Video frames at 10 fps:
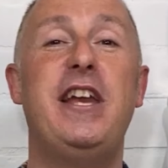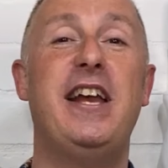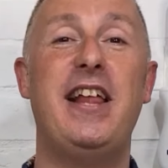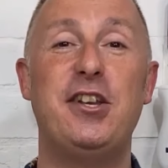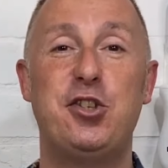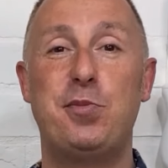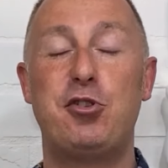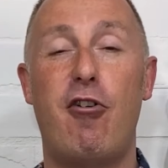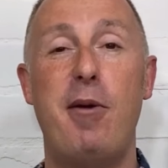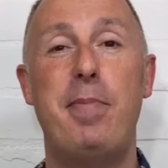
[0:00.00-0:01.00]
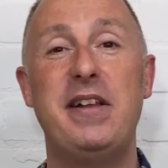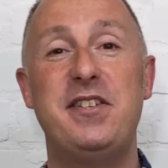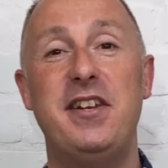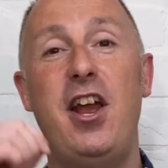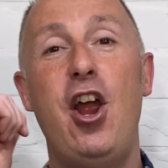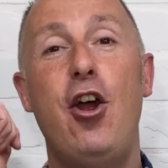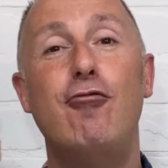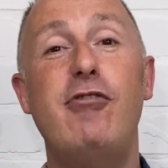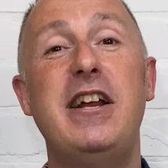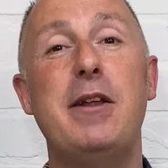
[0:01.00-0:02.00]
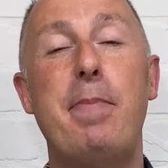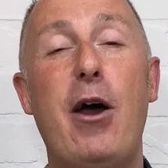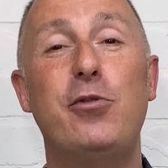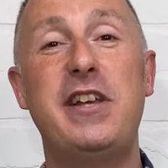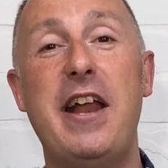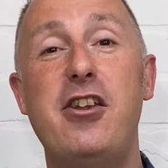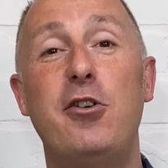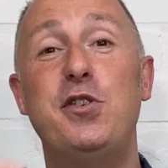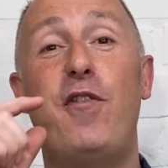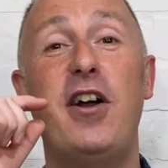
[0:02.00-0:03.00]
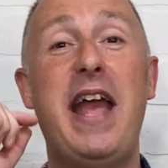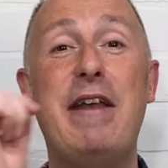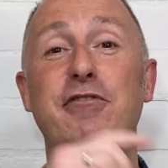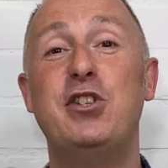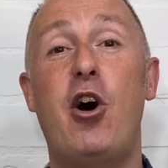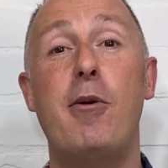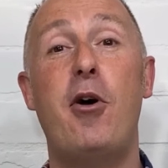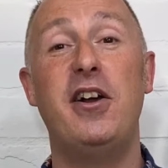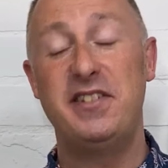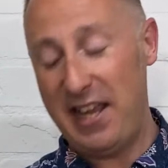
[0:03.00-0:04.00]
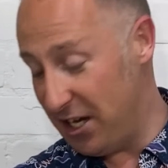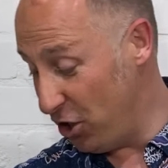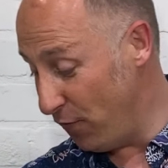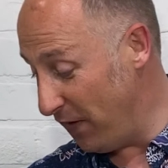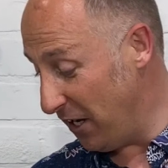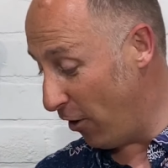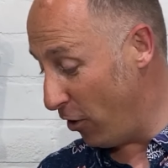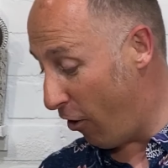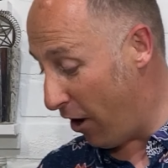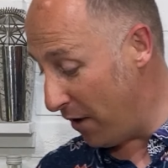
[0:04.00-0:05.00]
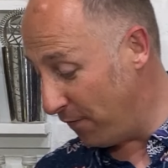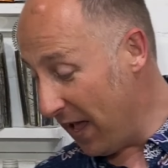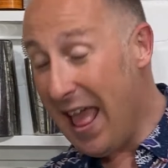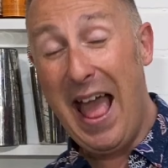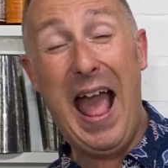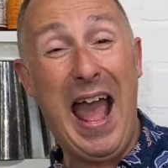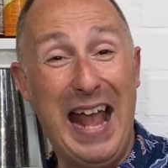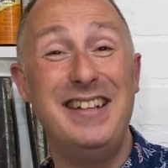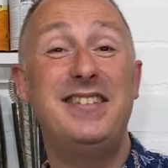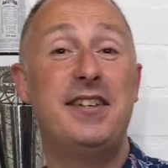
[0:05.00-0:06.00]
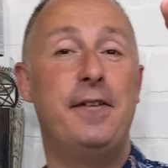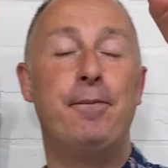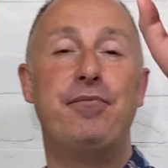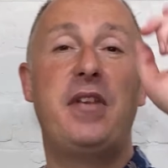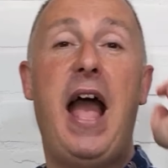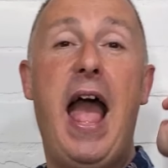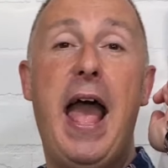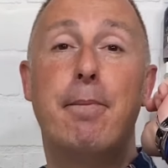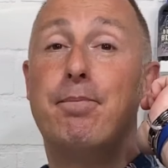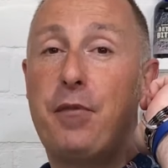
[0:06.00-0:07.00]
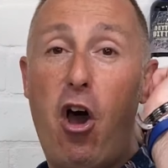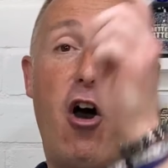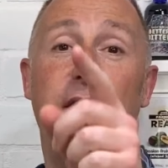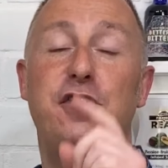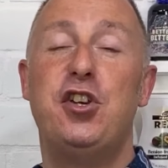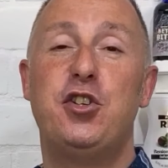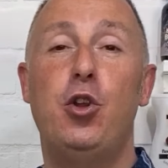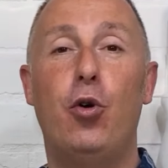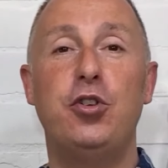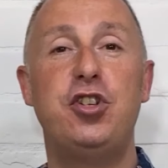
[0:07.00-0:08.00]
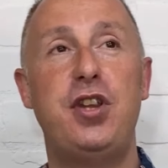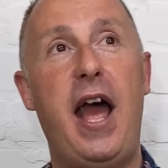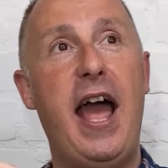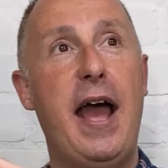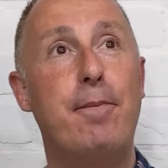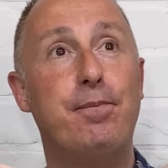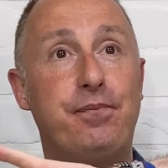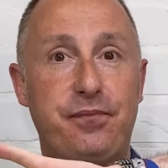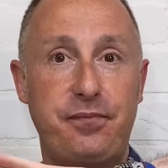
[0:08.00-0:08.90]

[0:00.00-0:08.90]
hit that subscribe button, ring the bell to get notified every time I set a new video live. And um, I've just launched um,